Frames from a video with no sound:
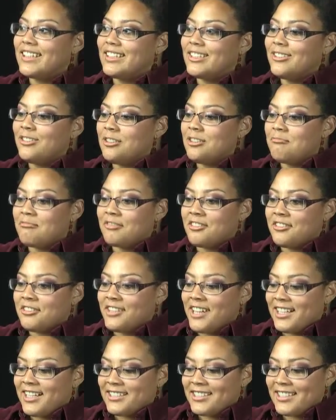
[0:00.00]
you can
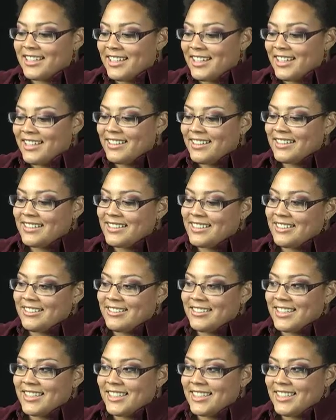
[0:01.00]
procrastinate
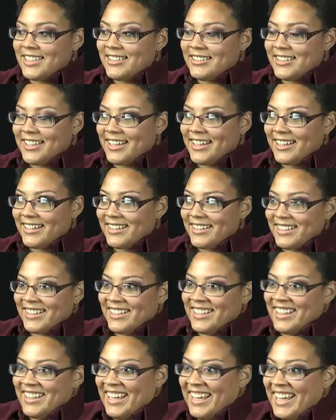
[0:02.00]
until the day you die.
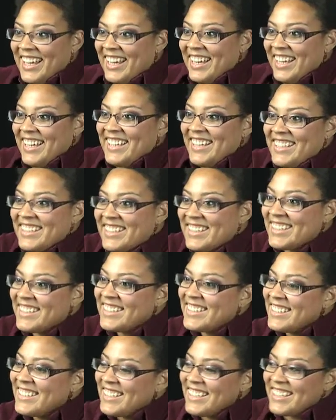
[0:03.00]
Like,
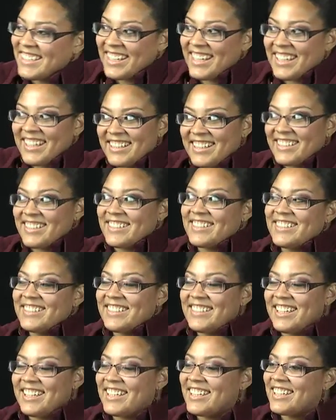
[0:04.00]
it
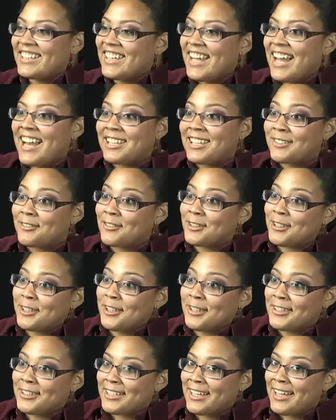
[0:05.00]
can last for a
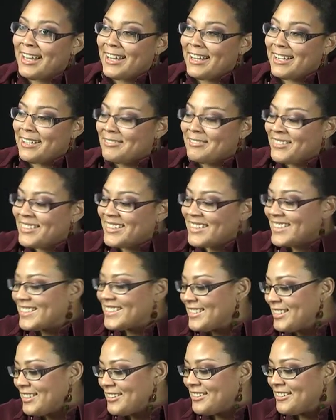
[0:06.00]
long time.
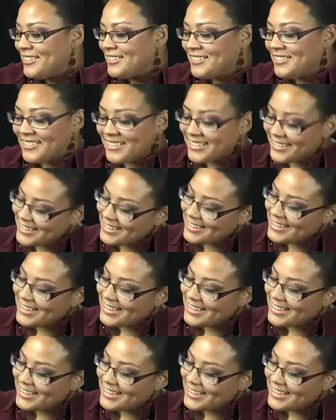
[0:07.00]
So,